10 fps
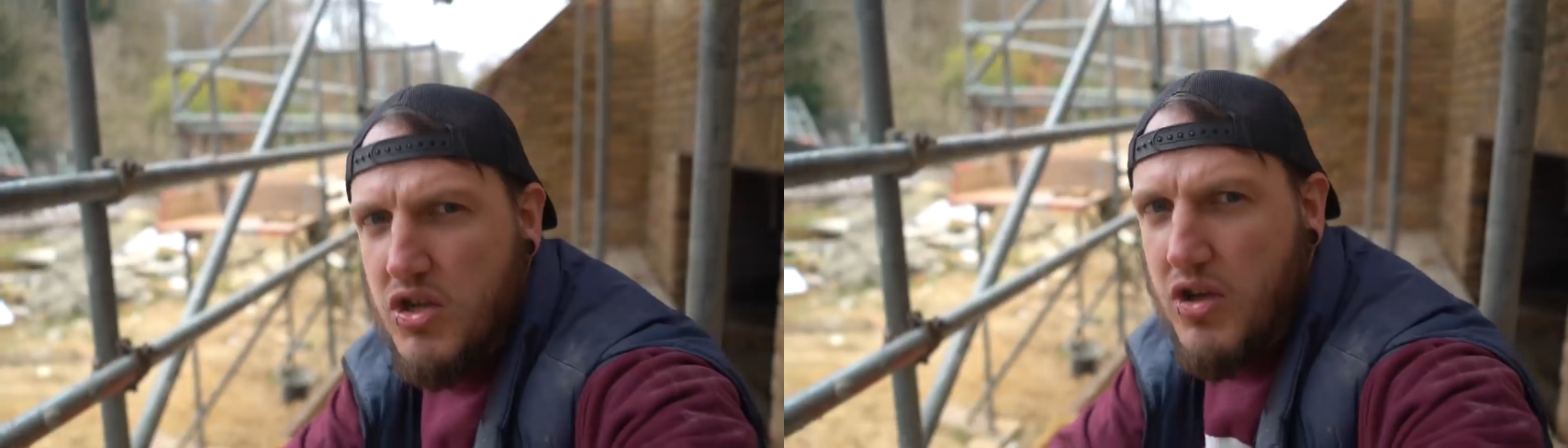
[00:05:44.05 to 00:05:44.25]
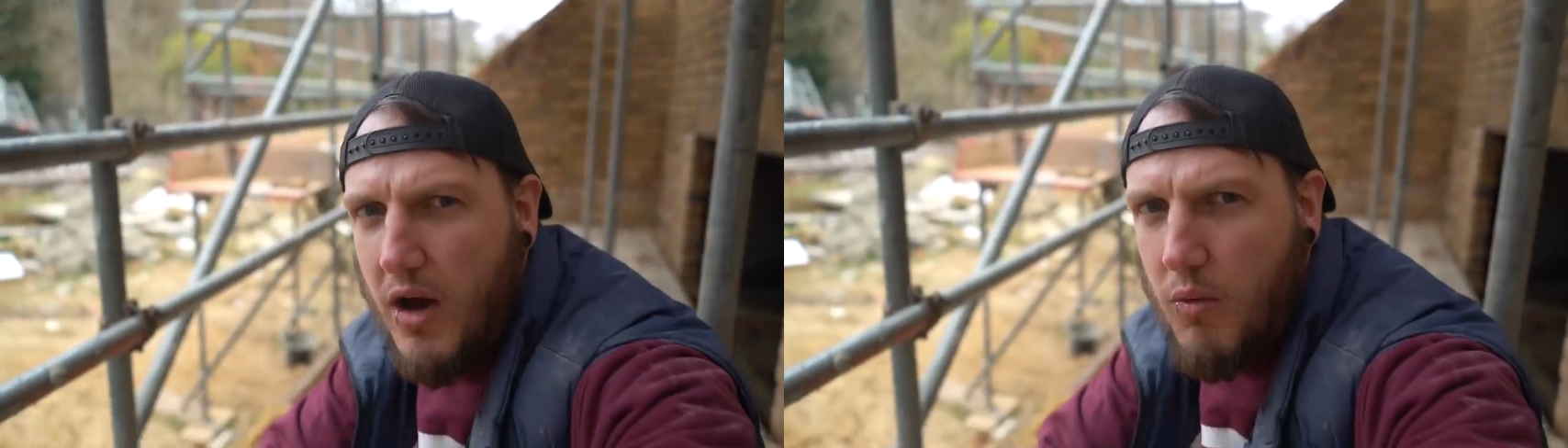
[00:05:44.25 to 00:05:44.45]

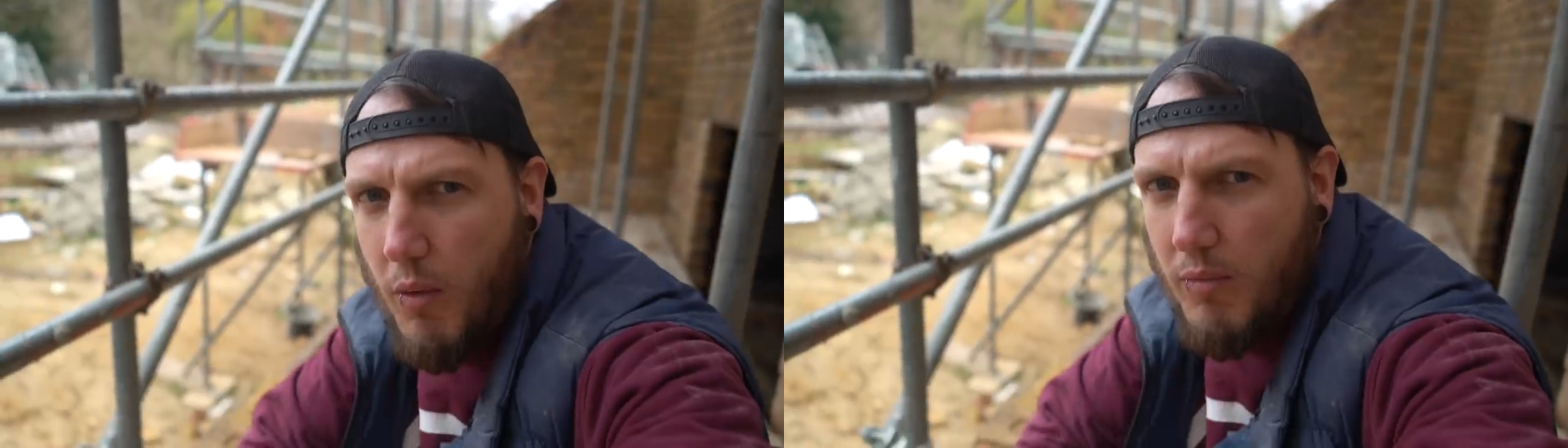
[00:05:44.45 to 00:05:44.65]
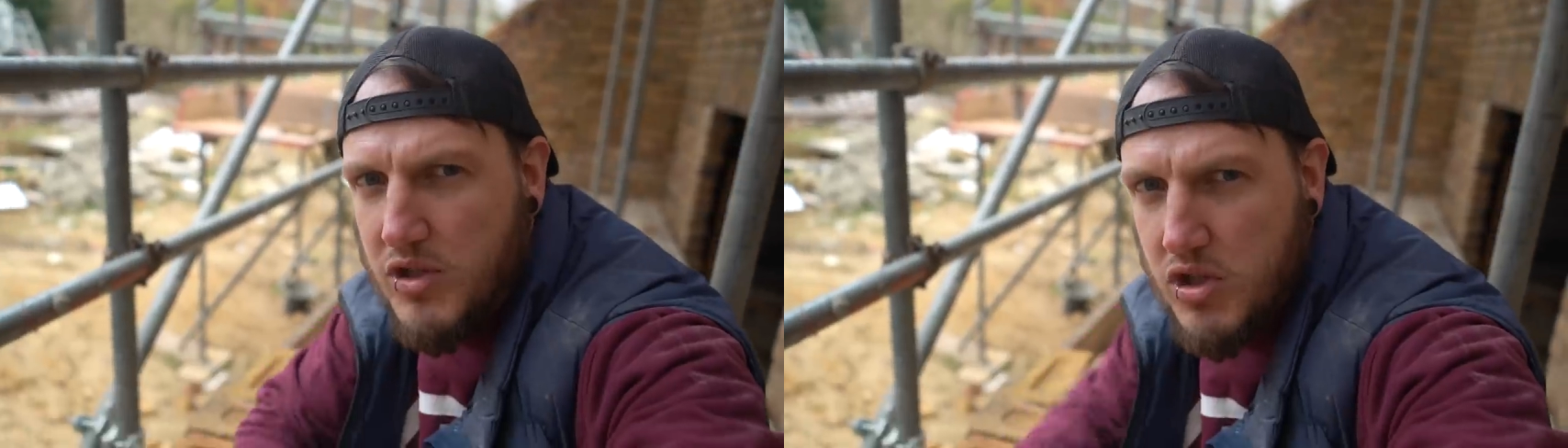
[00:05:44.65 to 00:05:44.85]
You don't
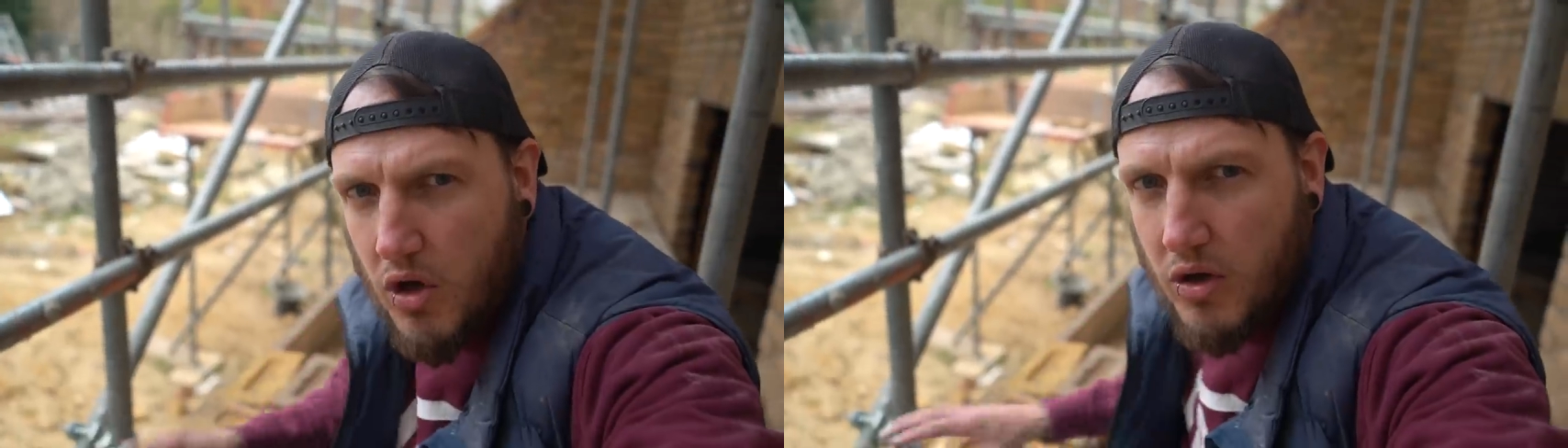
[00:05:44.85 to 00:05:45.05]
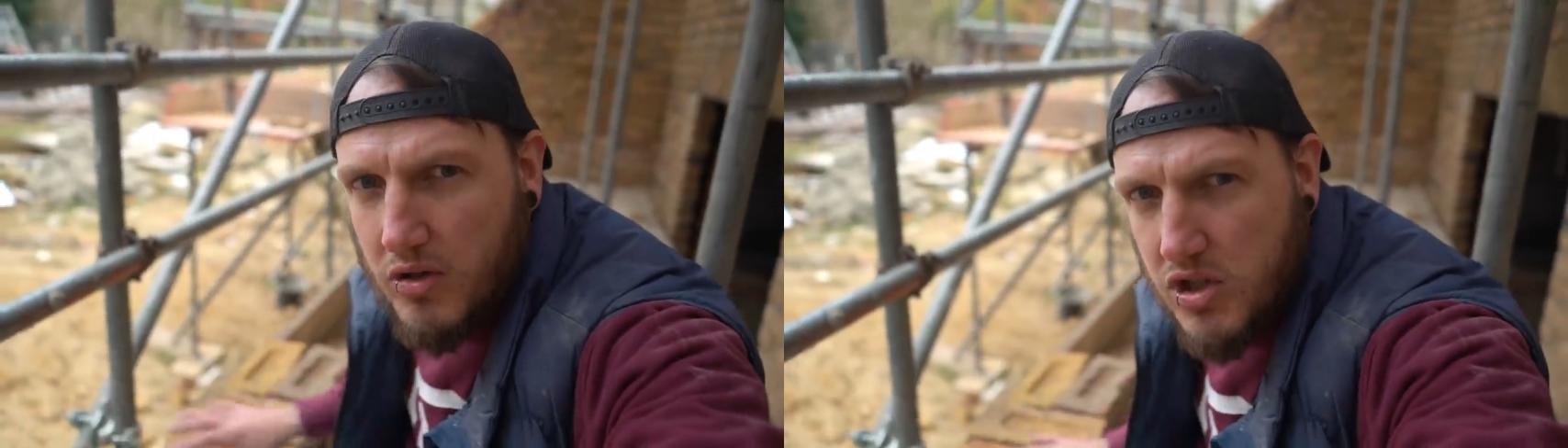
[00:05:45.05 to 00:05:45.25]
want
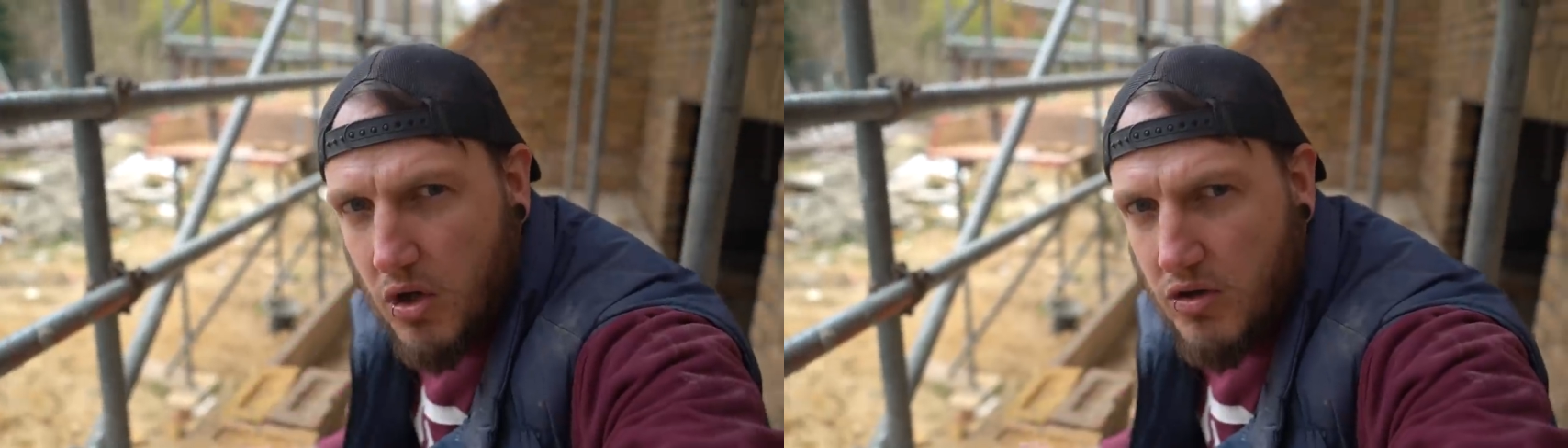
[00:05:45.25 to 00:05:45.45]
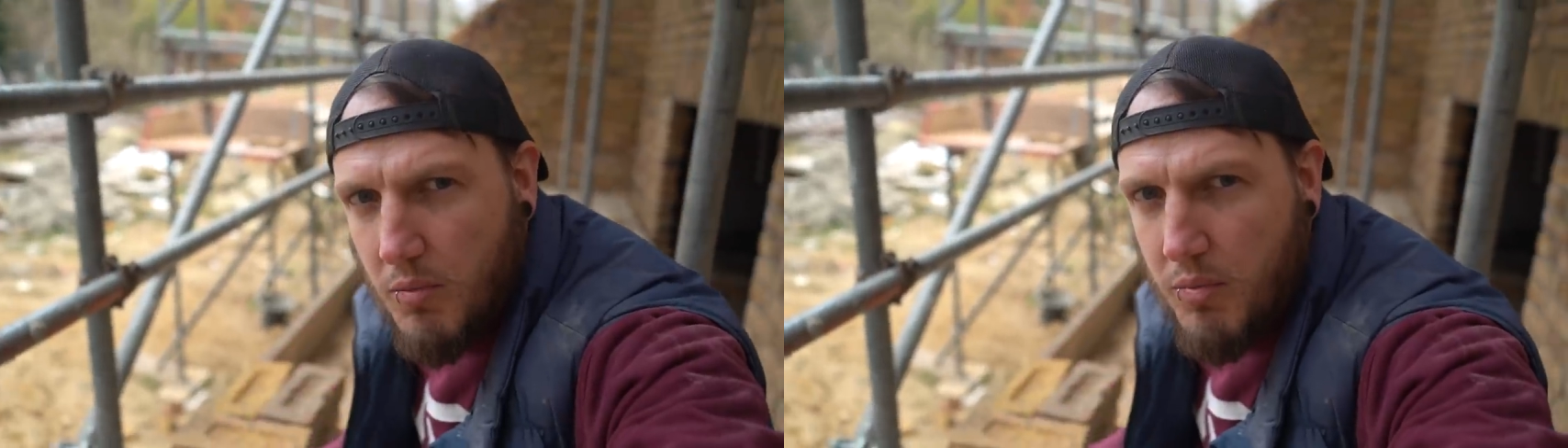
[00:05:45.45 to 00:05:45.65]
sod
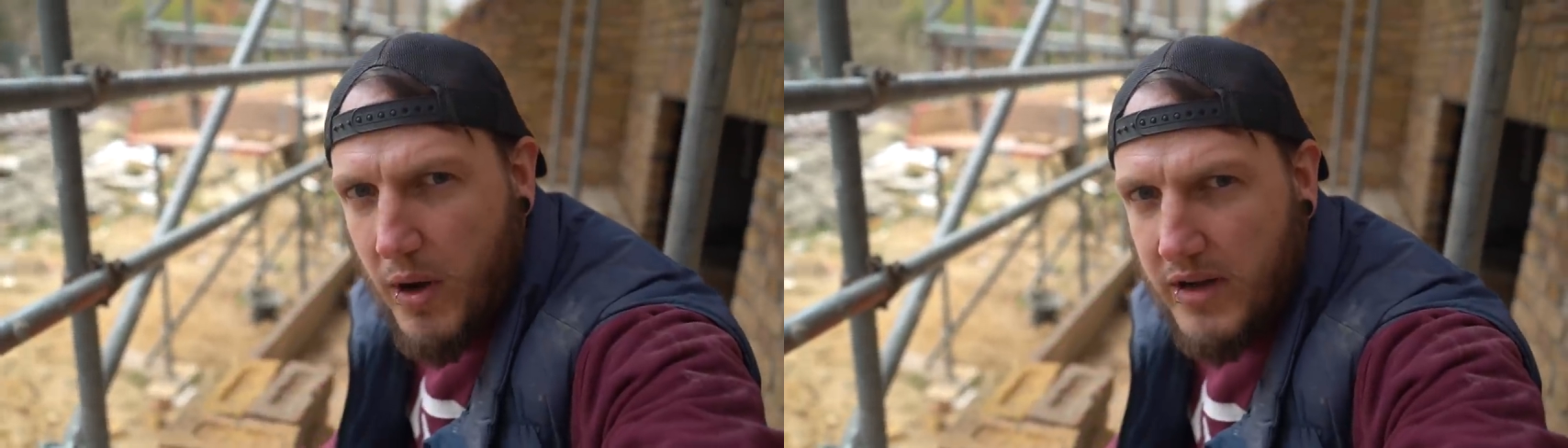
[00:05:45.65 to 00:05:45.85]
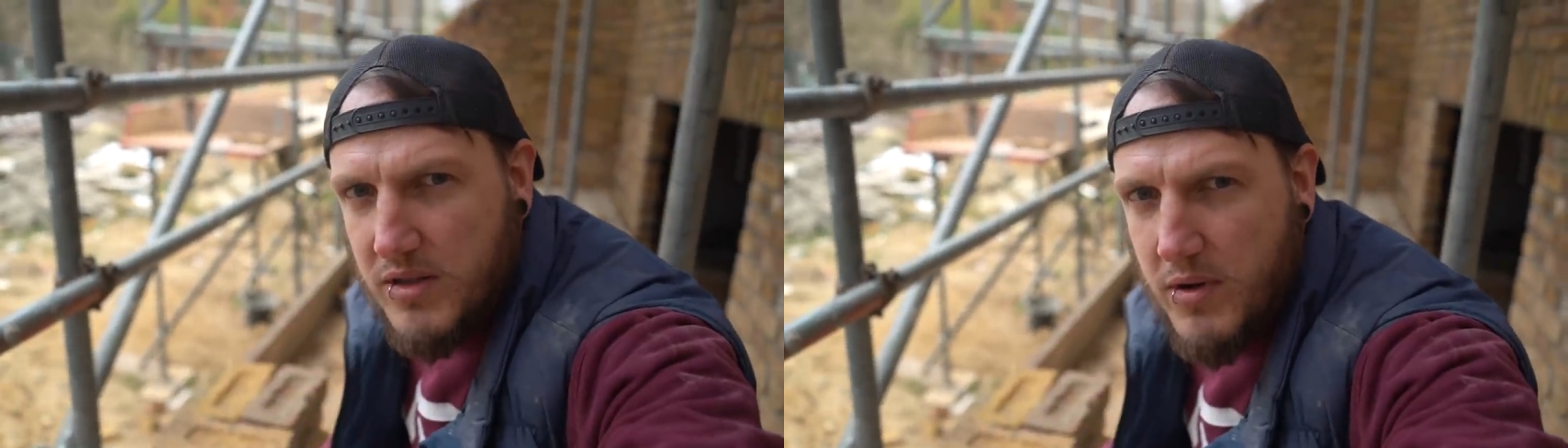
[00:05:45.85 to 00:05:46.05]
sodden
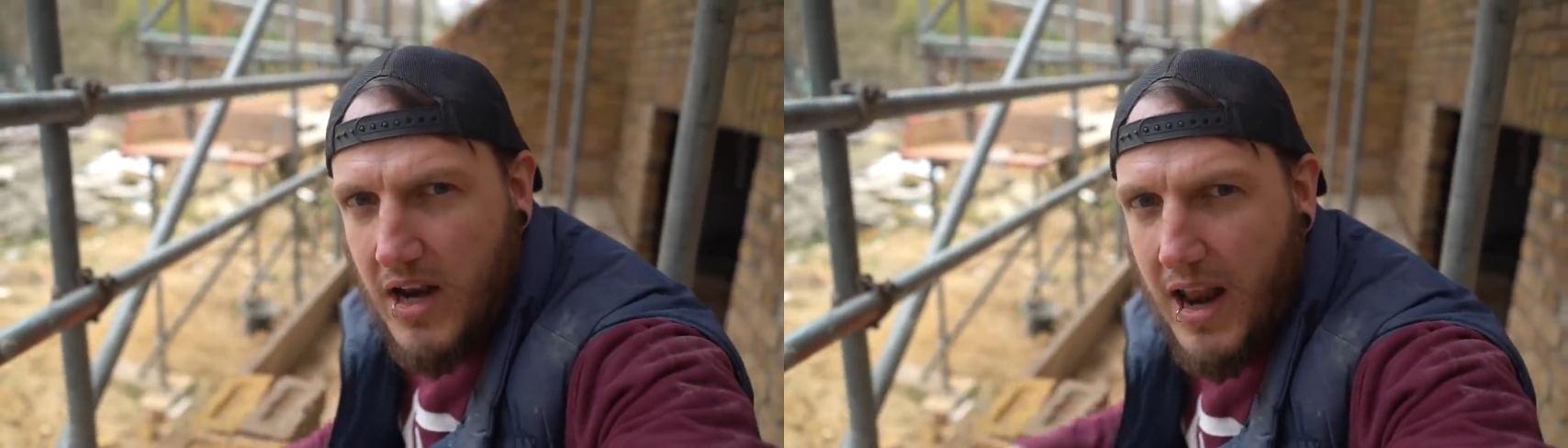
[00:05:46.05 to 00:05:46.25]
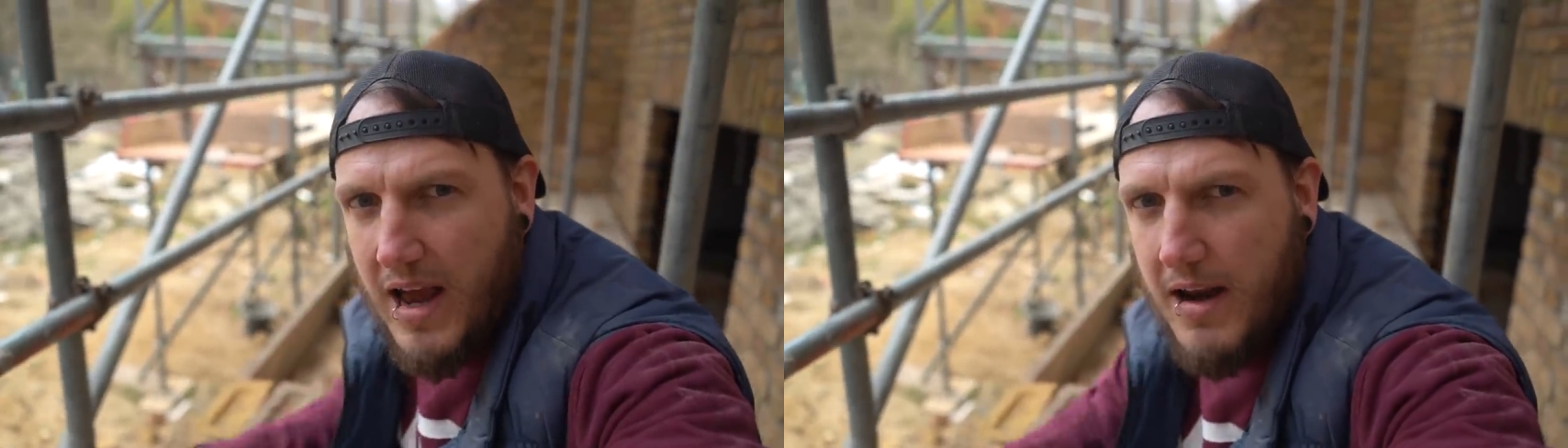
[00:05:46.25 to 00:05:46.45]
bricks when
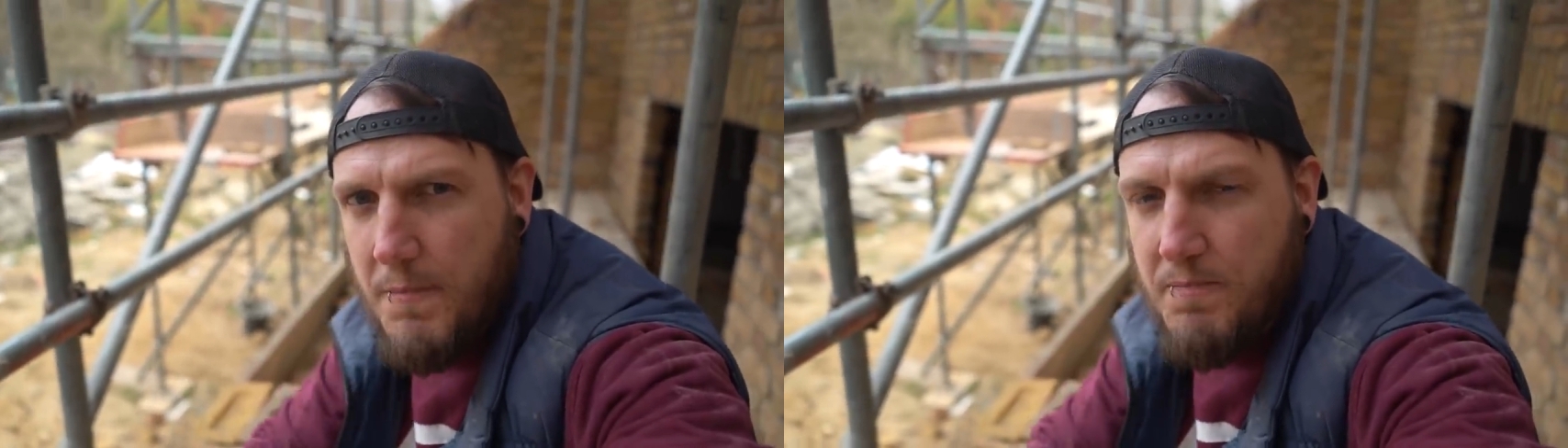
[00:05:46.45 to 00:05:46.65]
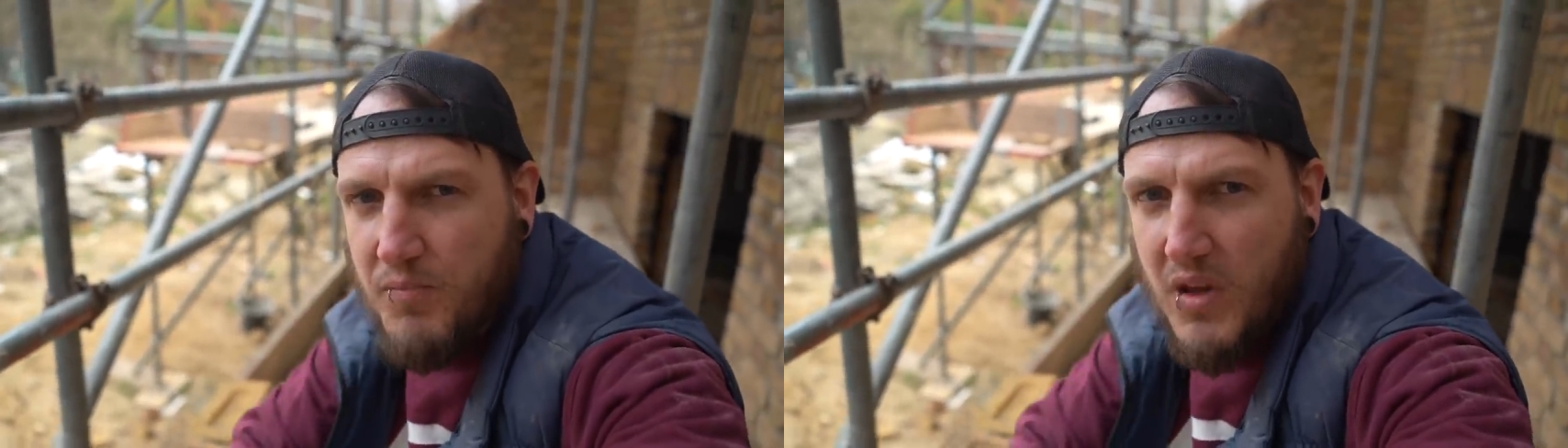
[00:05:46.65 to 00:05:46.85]
you're laying
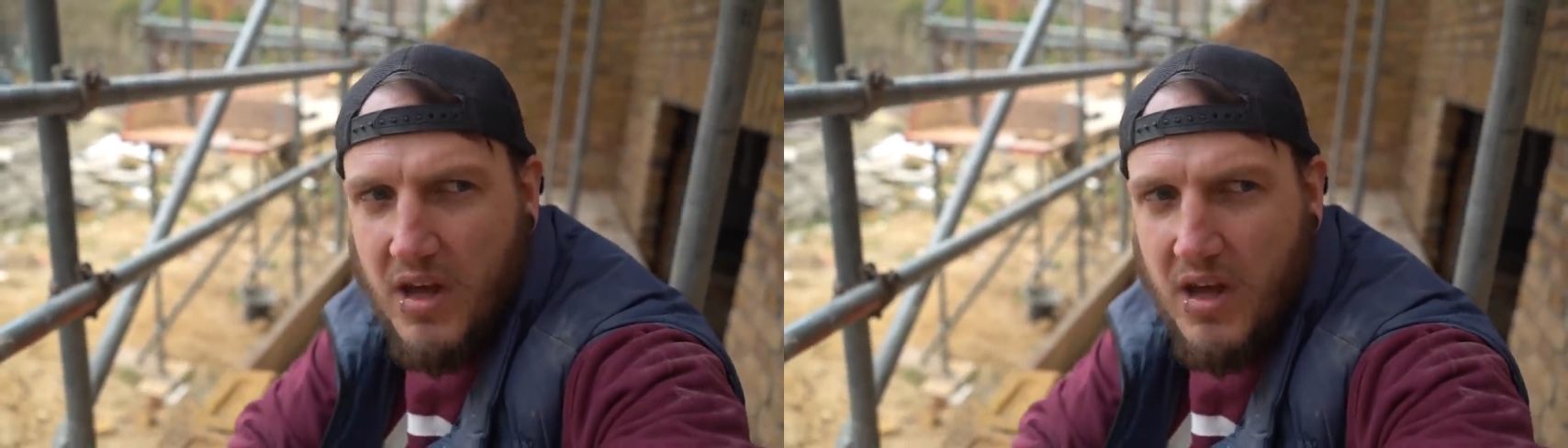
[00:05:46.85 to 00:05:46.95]
them.